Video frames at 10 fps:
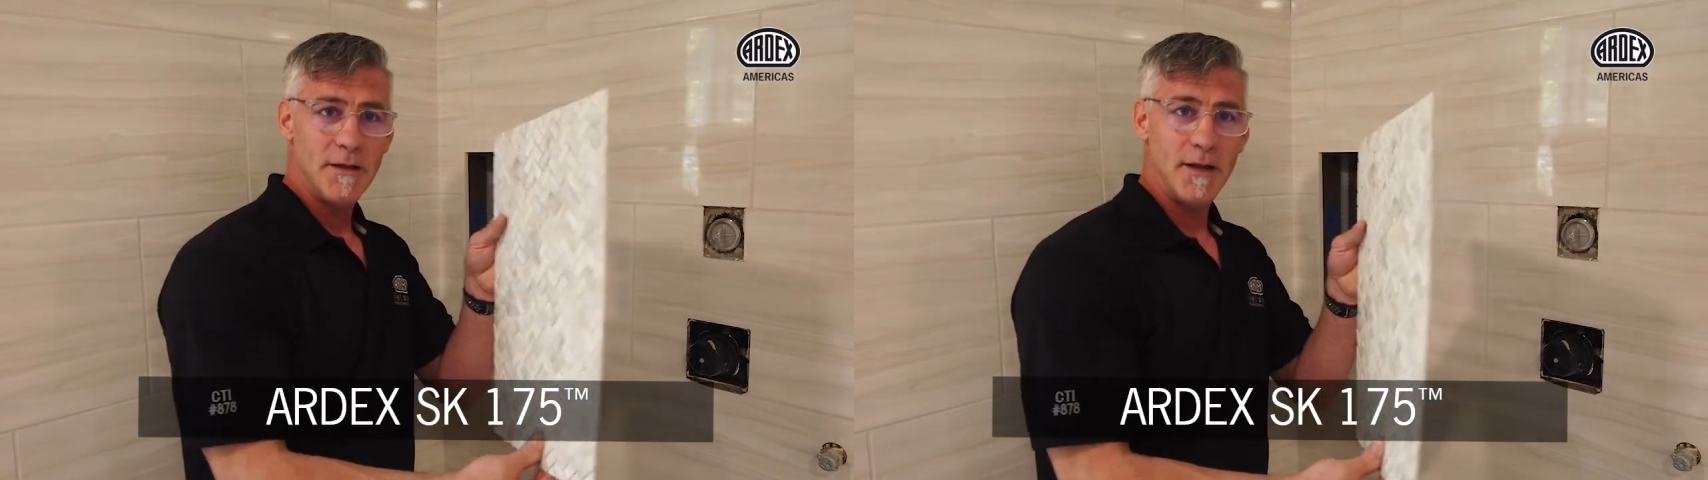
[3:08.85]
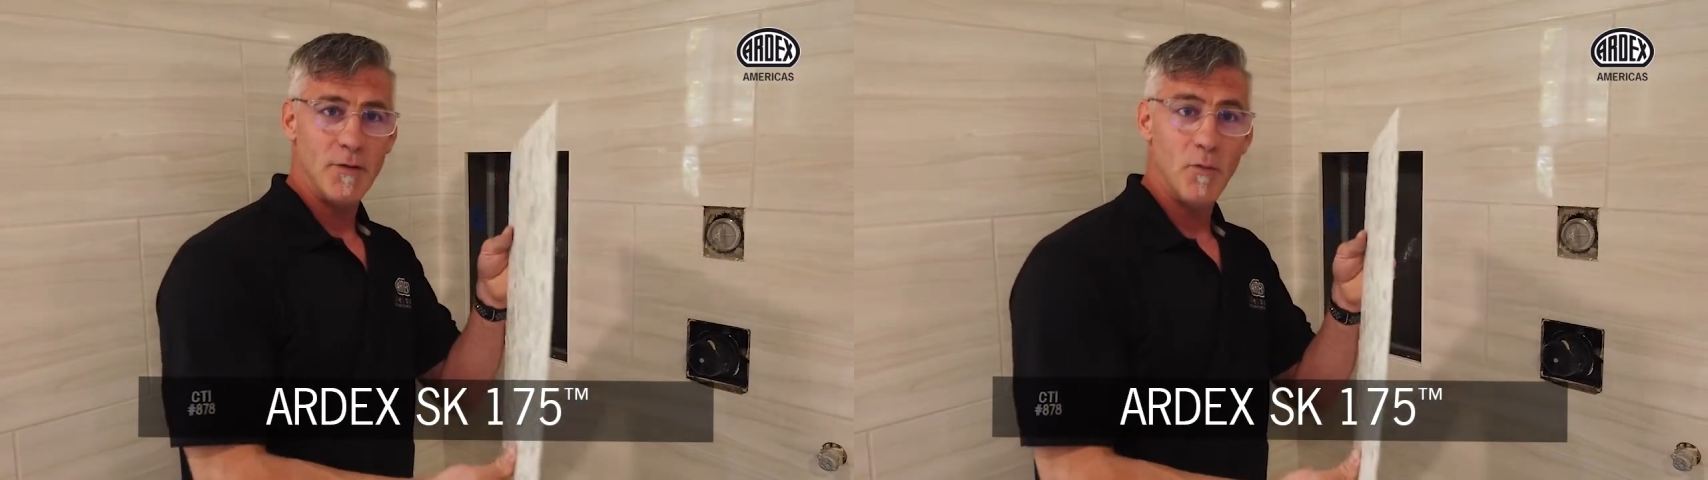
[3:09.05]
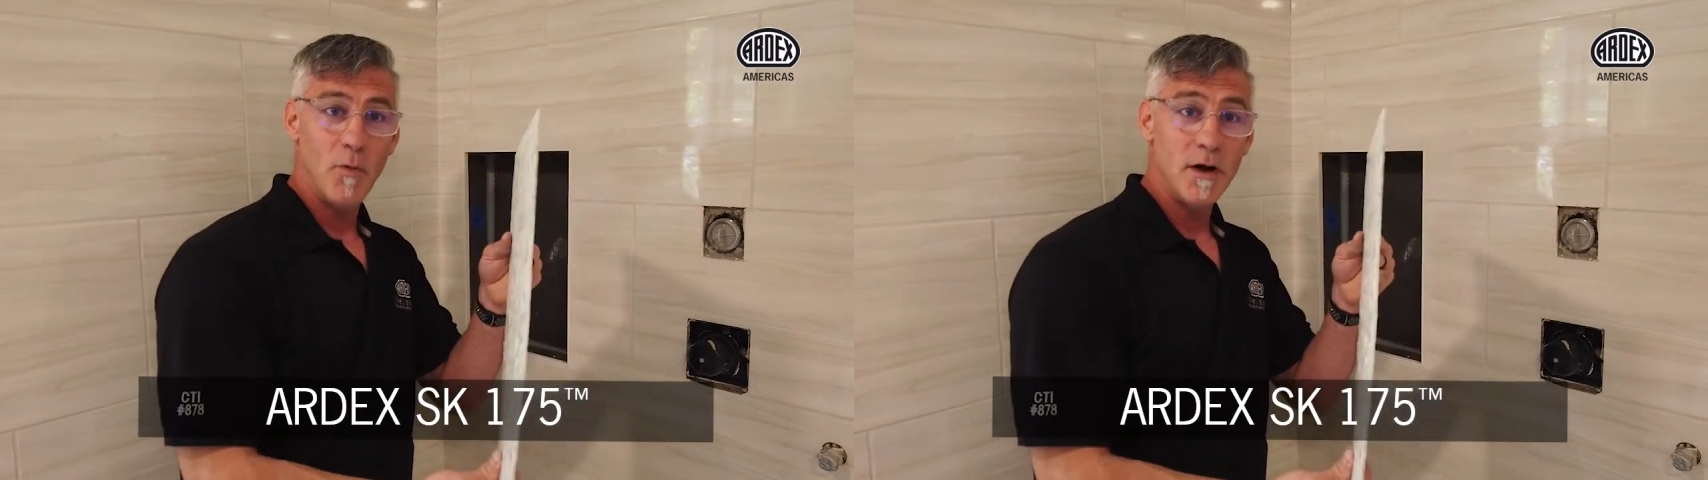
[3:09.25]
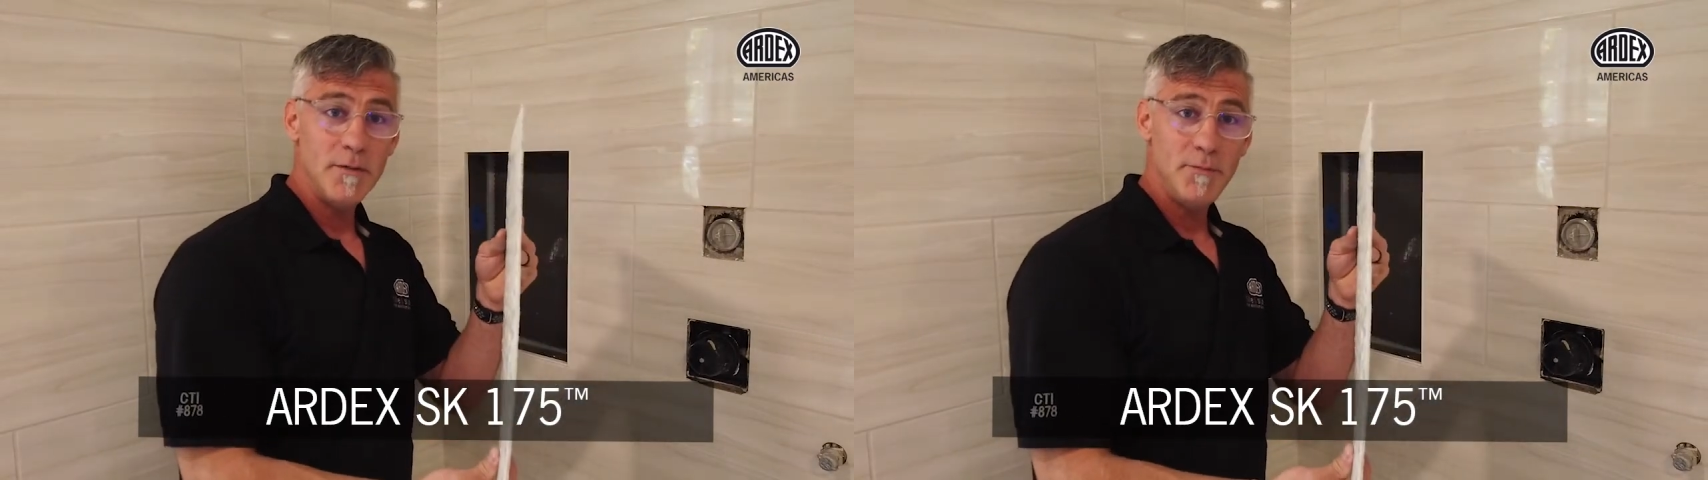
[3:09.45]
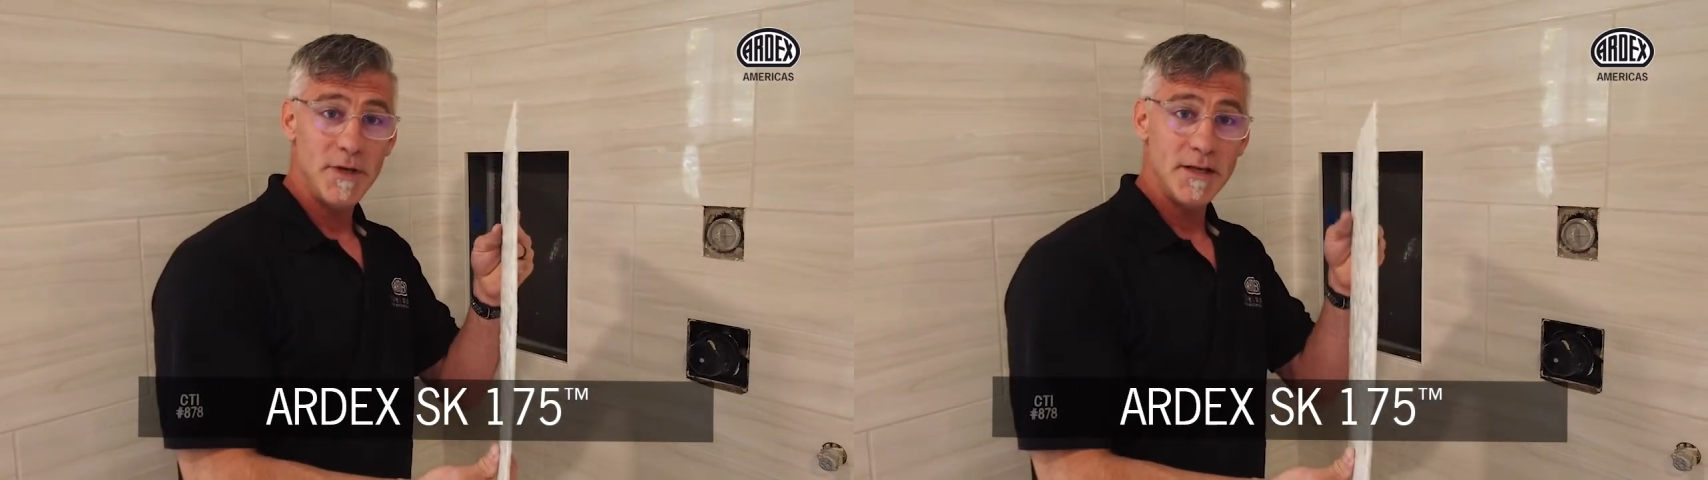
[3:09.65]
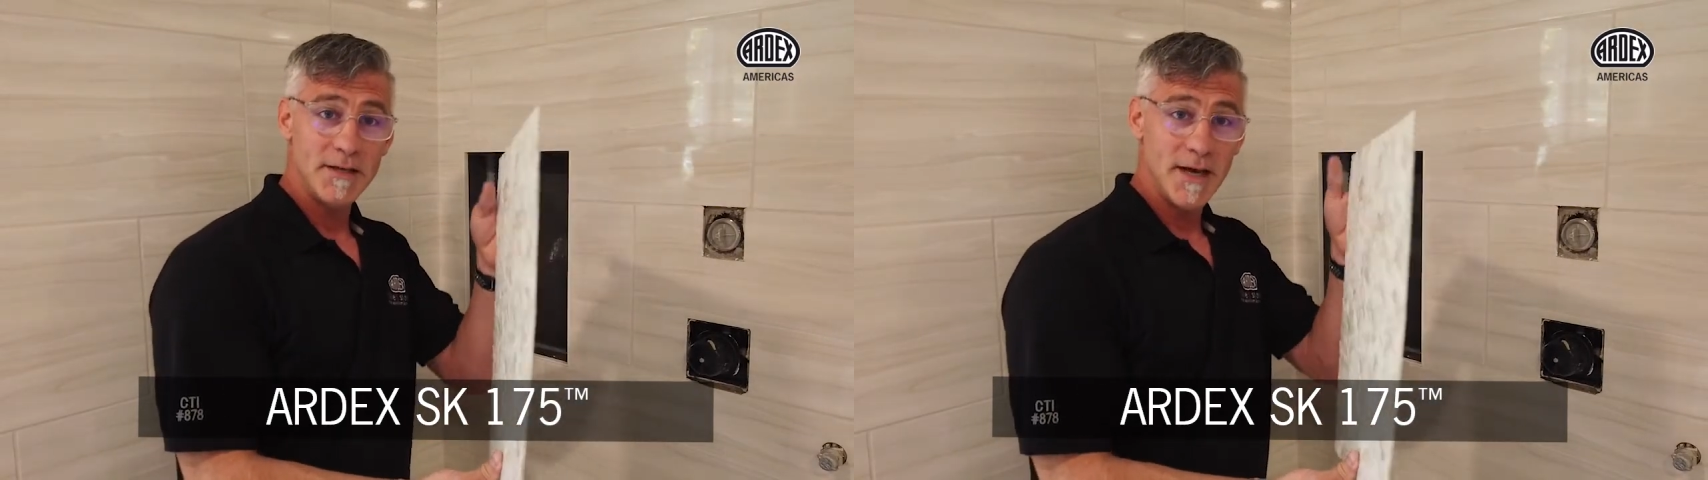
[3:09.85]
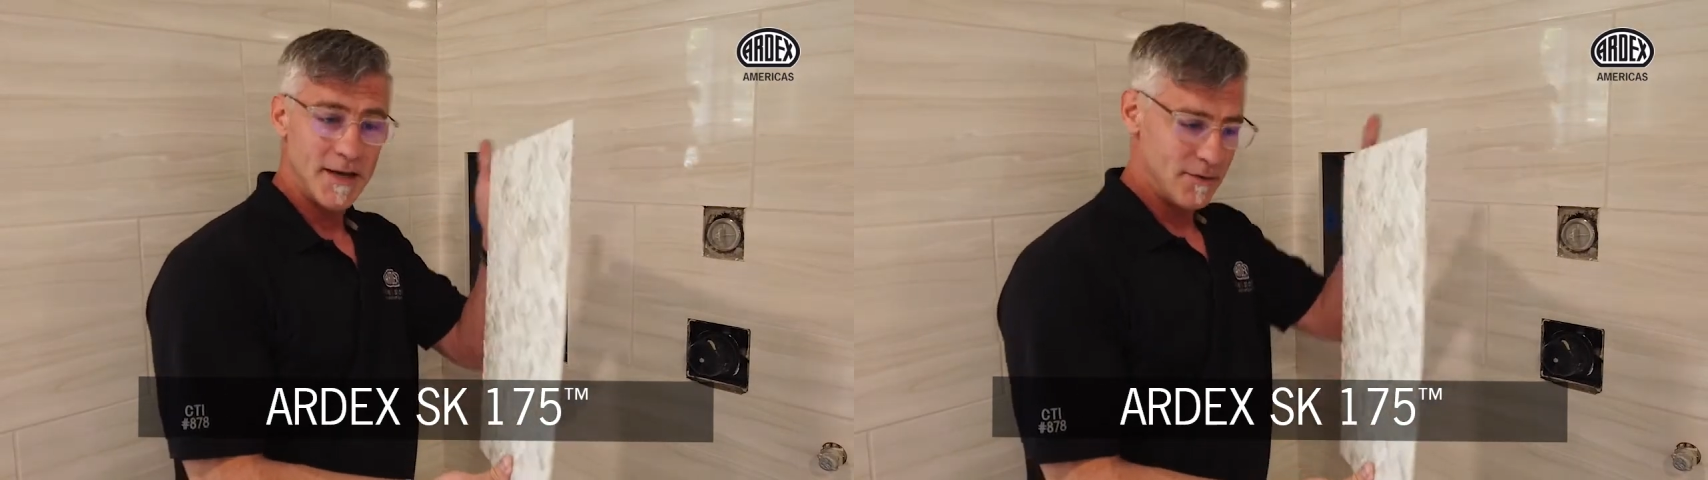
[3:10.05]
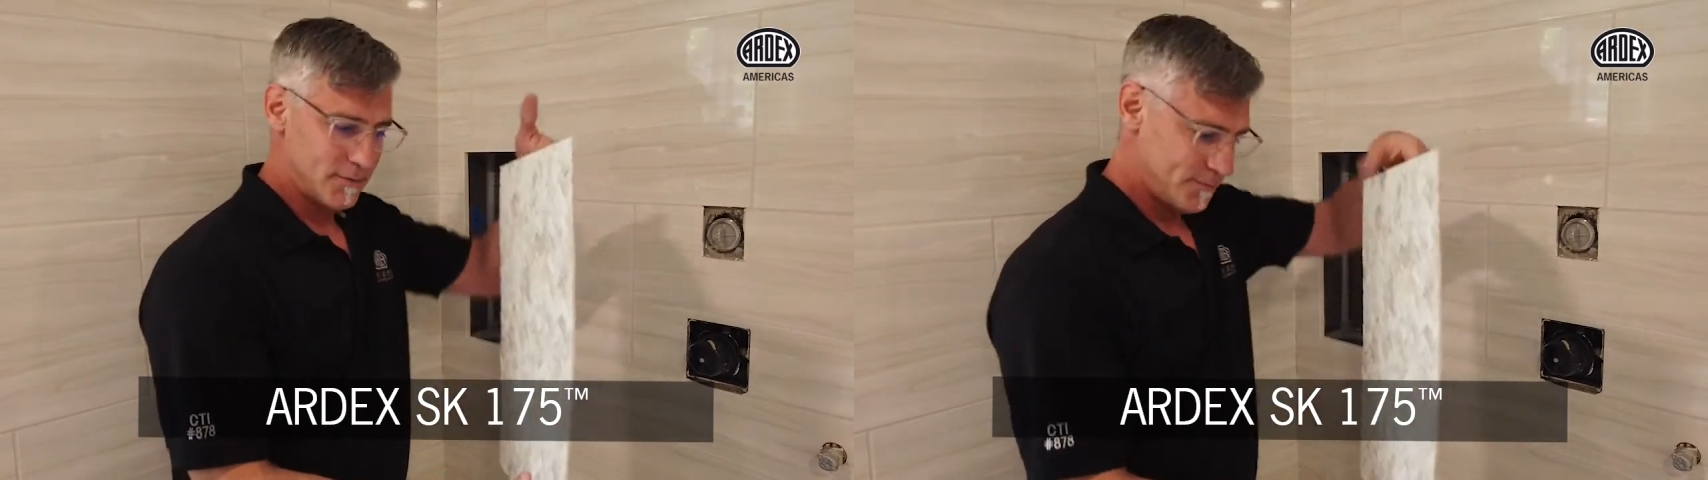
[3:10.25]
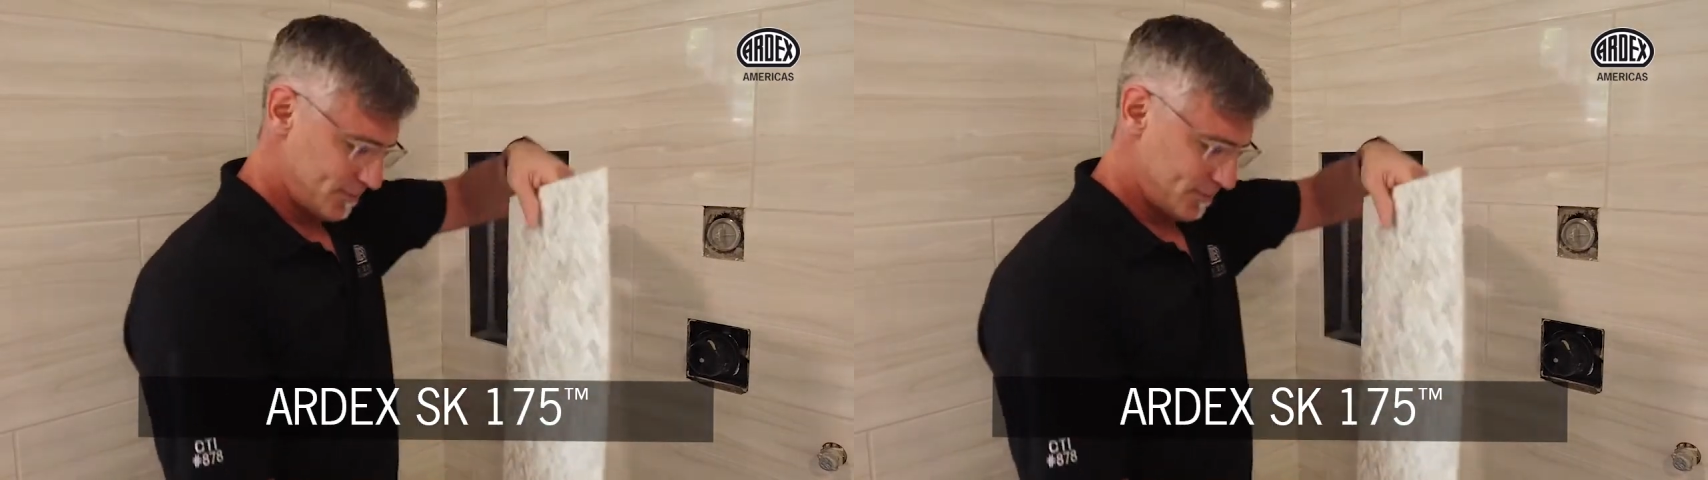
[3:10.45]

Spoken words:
like one big tile.